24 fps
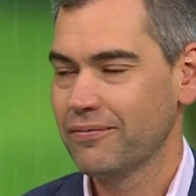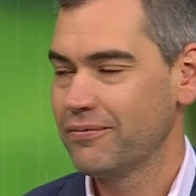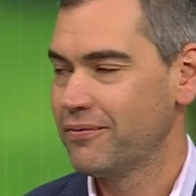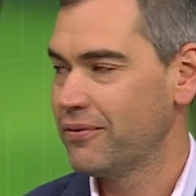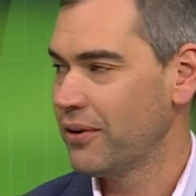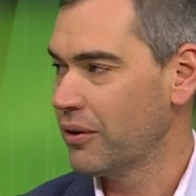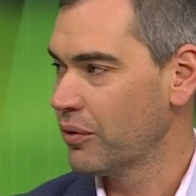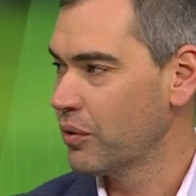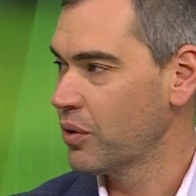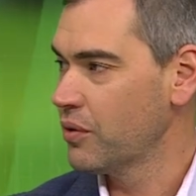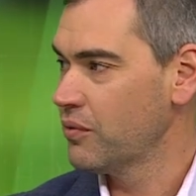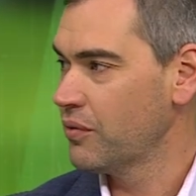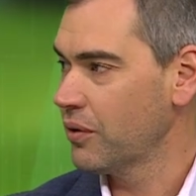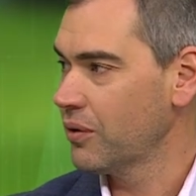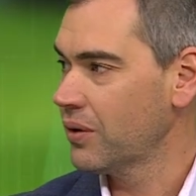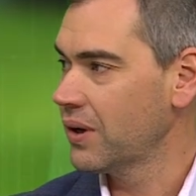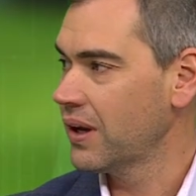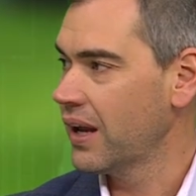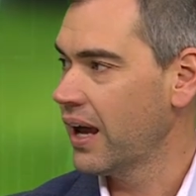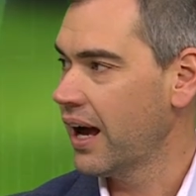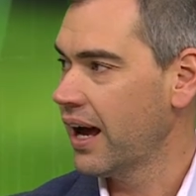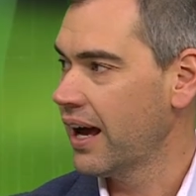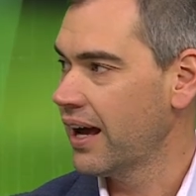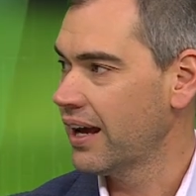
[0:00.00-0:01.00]
Very,
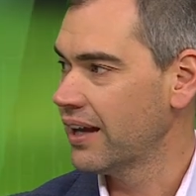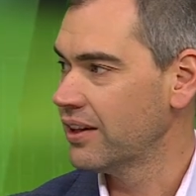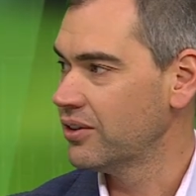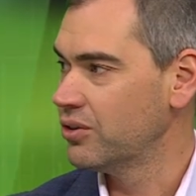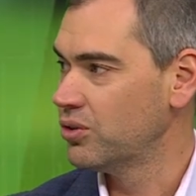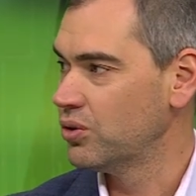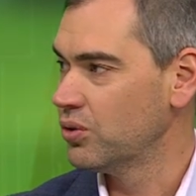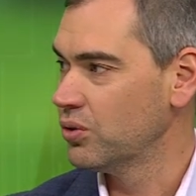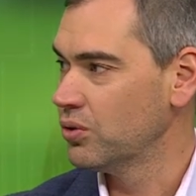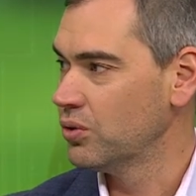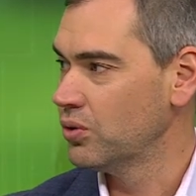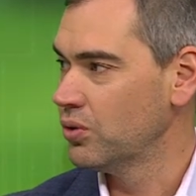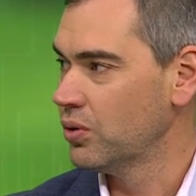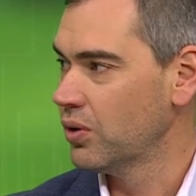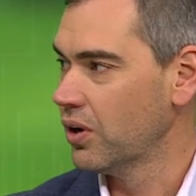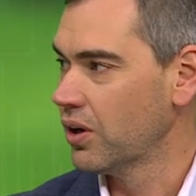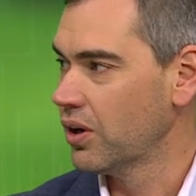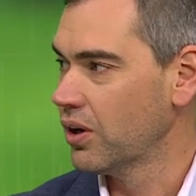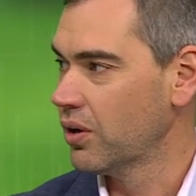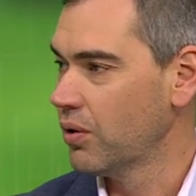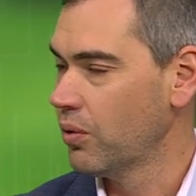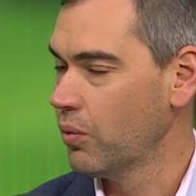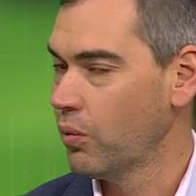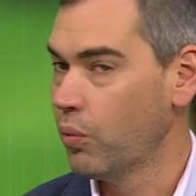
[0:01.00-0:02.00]
very hard to
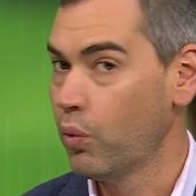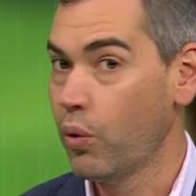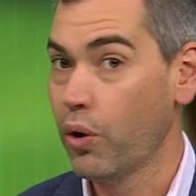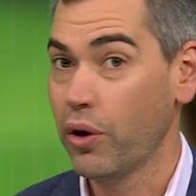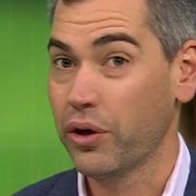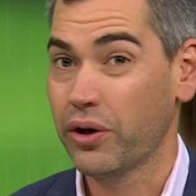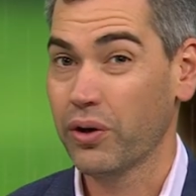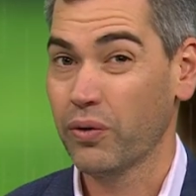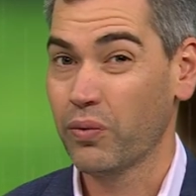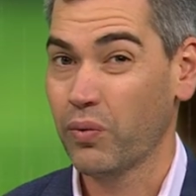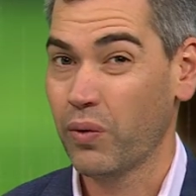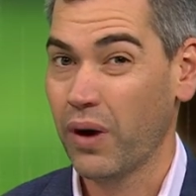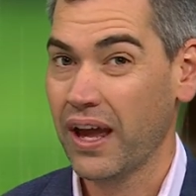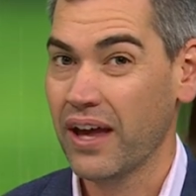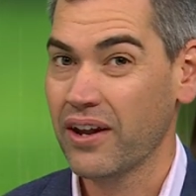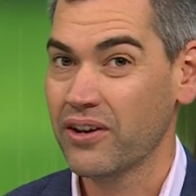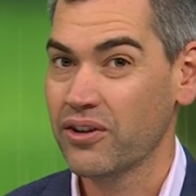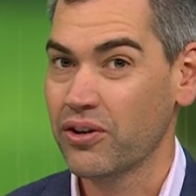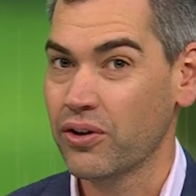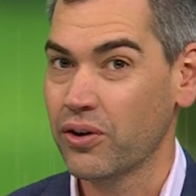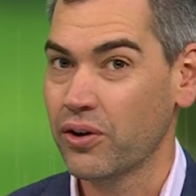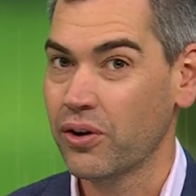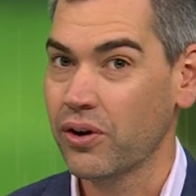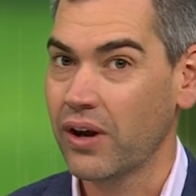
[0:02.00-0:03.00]
work
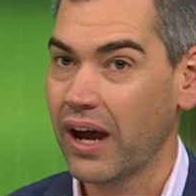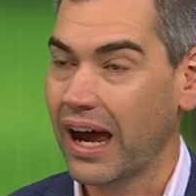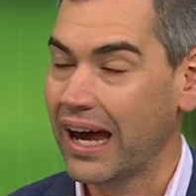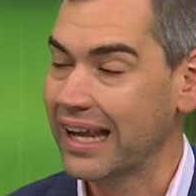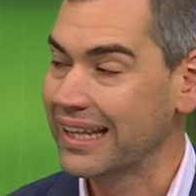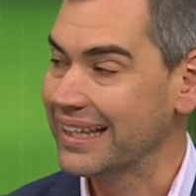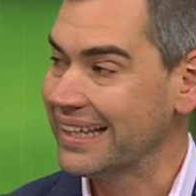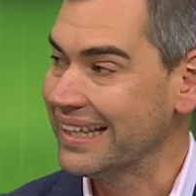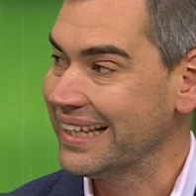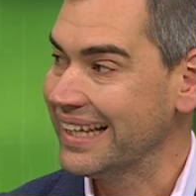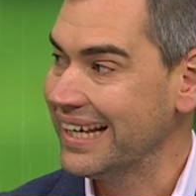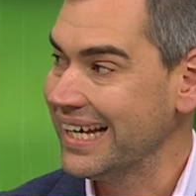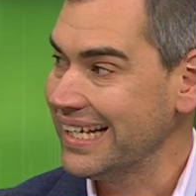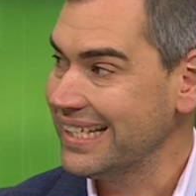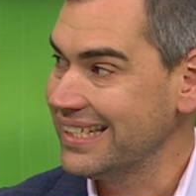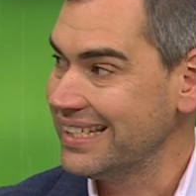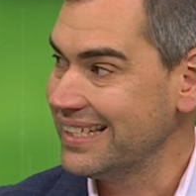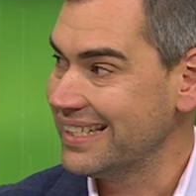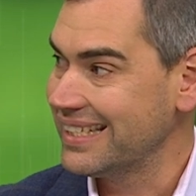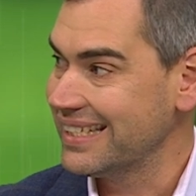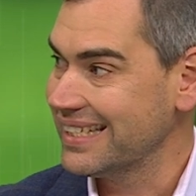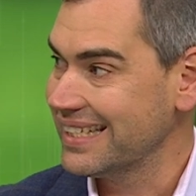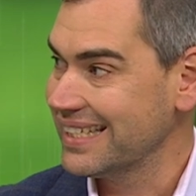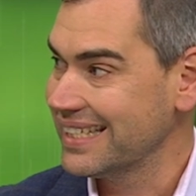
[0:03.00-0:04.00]
around her
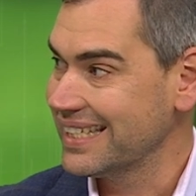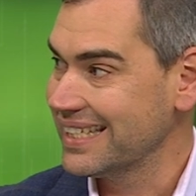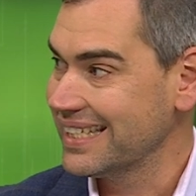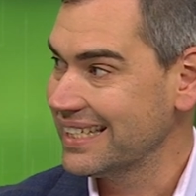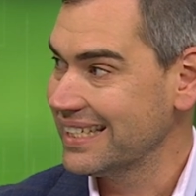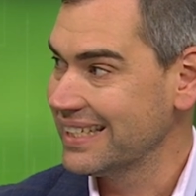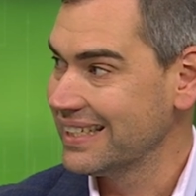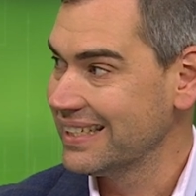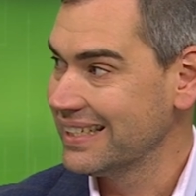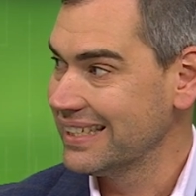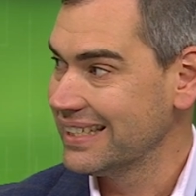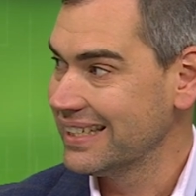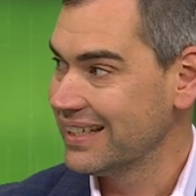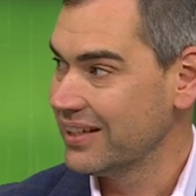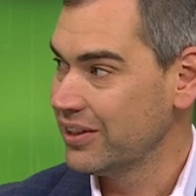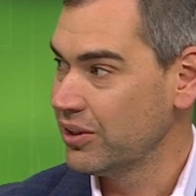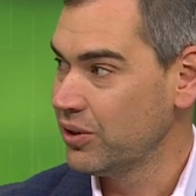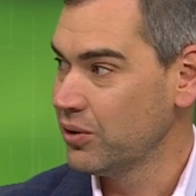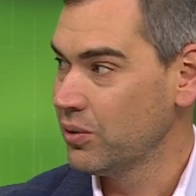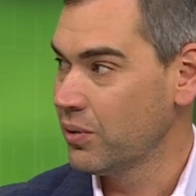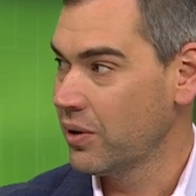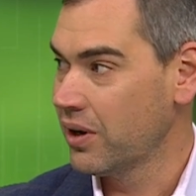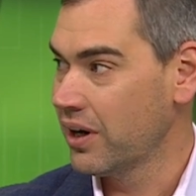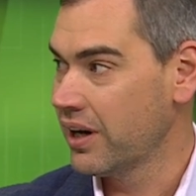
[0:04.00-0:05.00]
unless
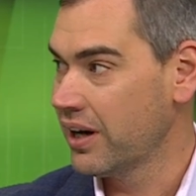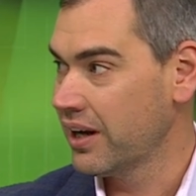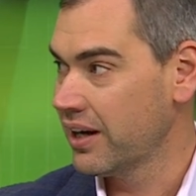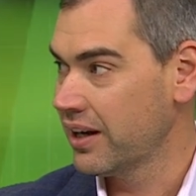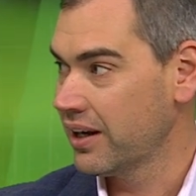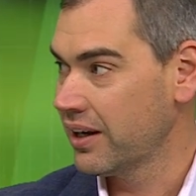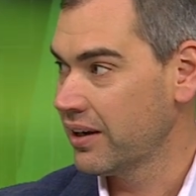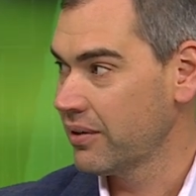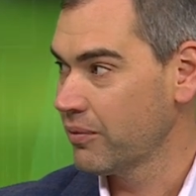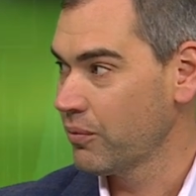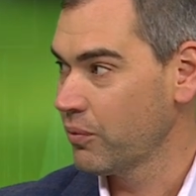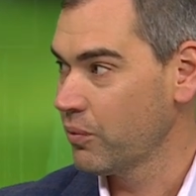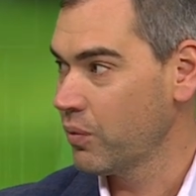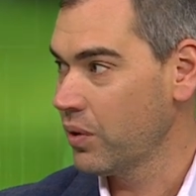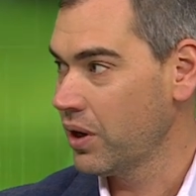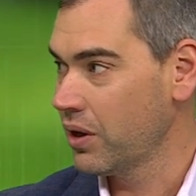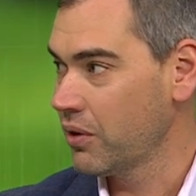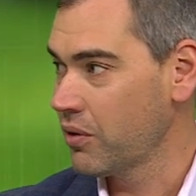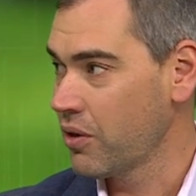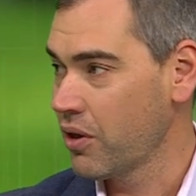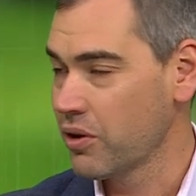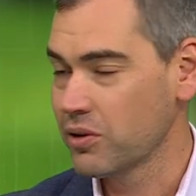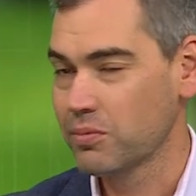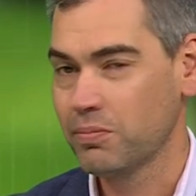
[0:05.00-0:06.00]
you are
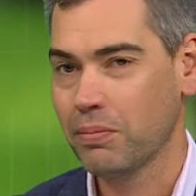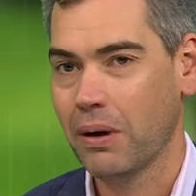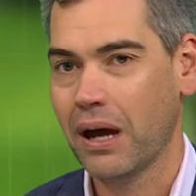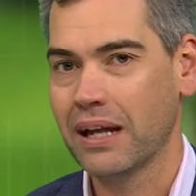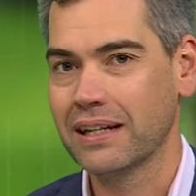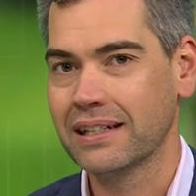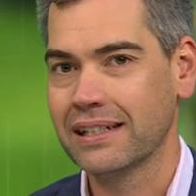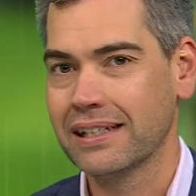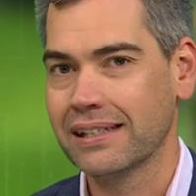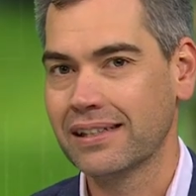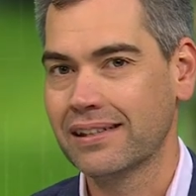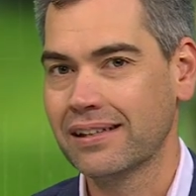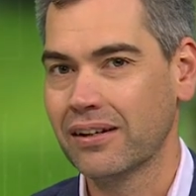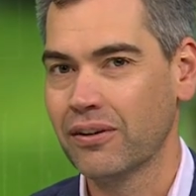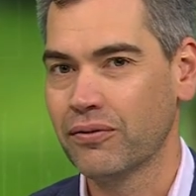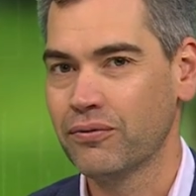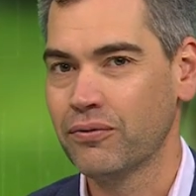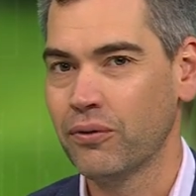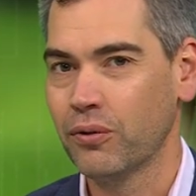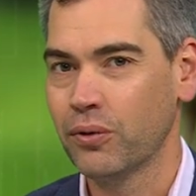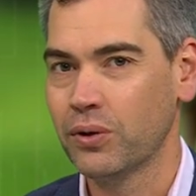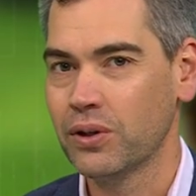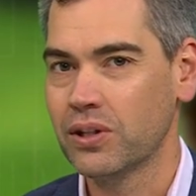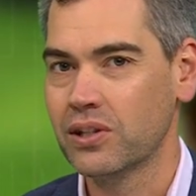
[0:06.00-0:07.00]
one of those punters that
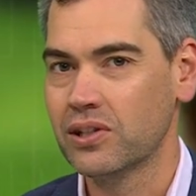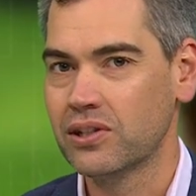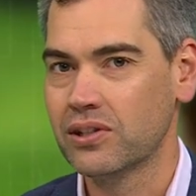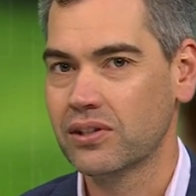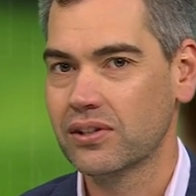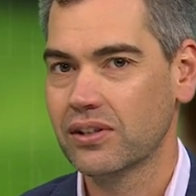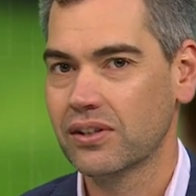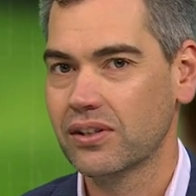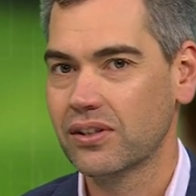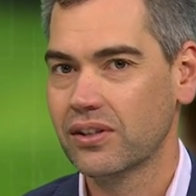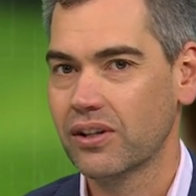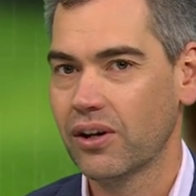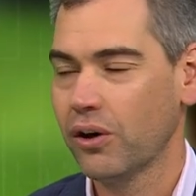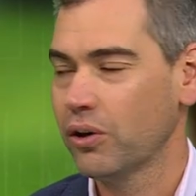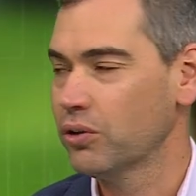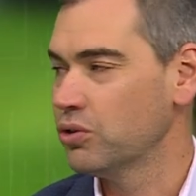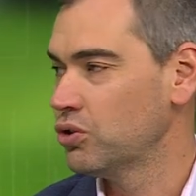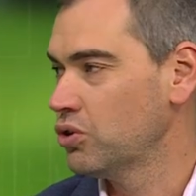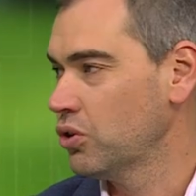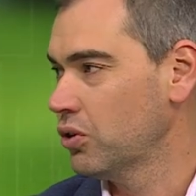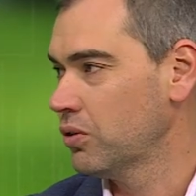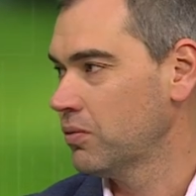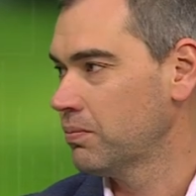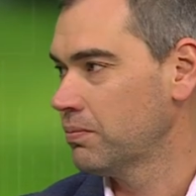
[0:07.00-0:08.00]
avoids
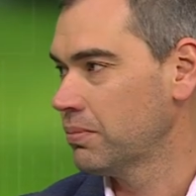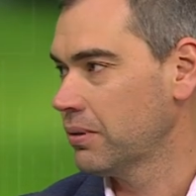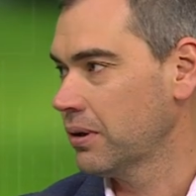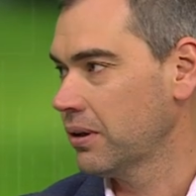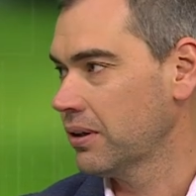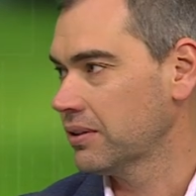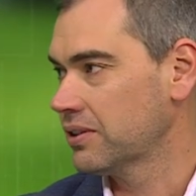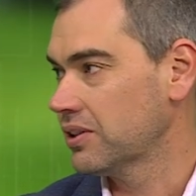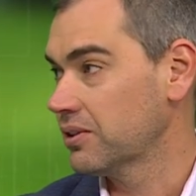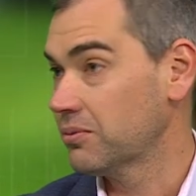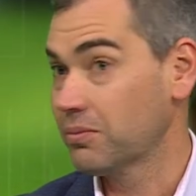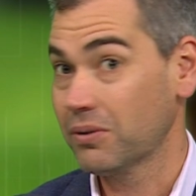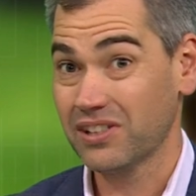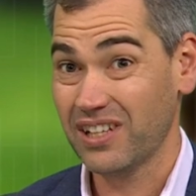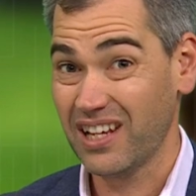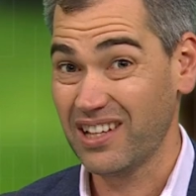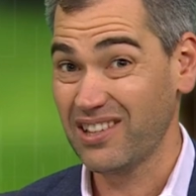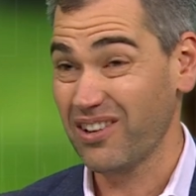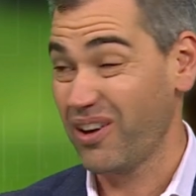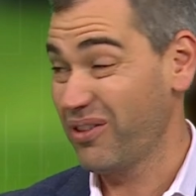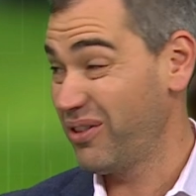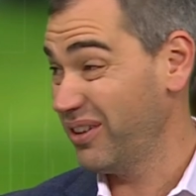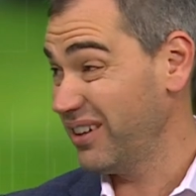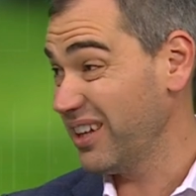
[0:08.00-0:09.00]
odds on prices, because
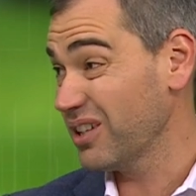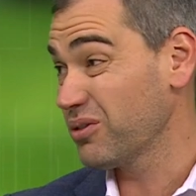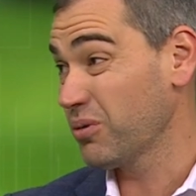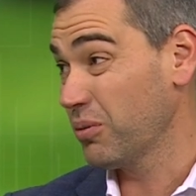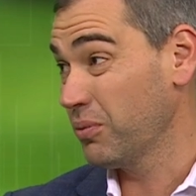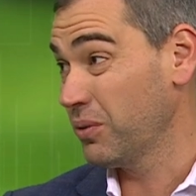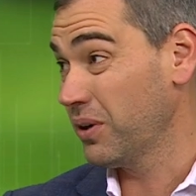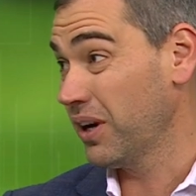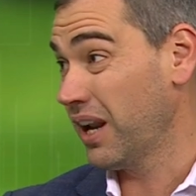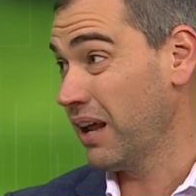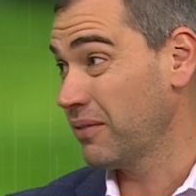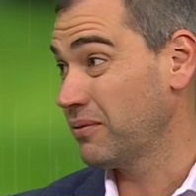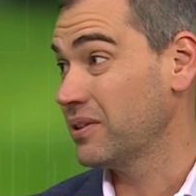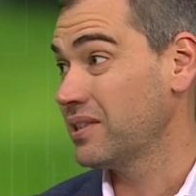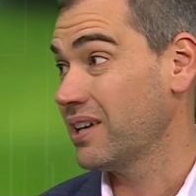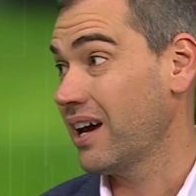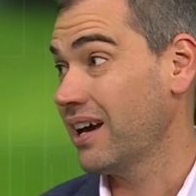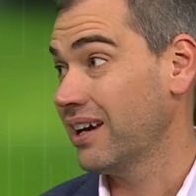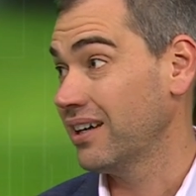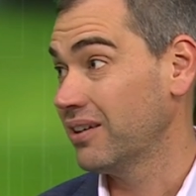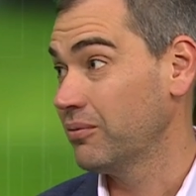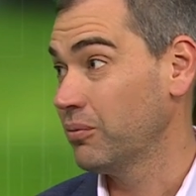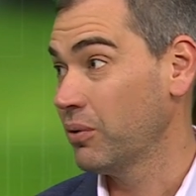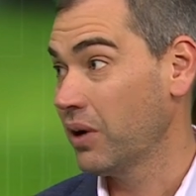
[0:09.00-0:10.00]
I think that's what we're going to have to
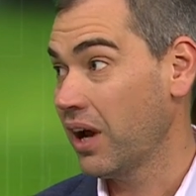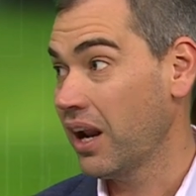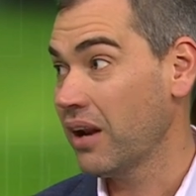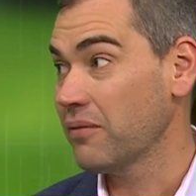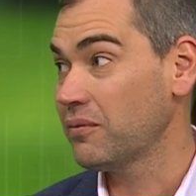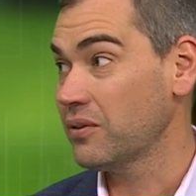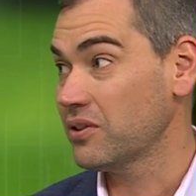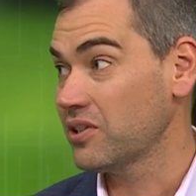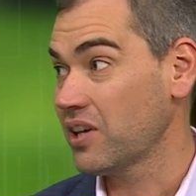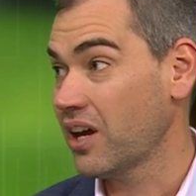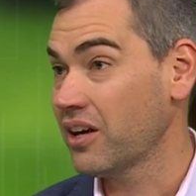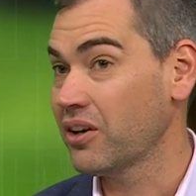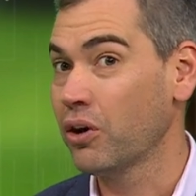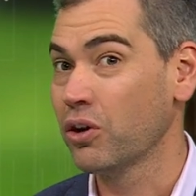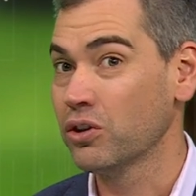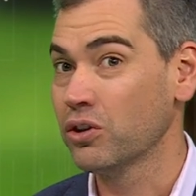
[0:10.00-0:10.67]
take. Yeah, we're going to have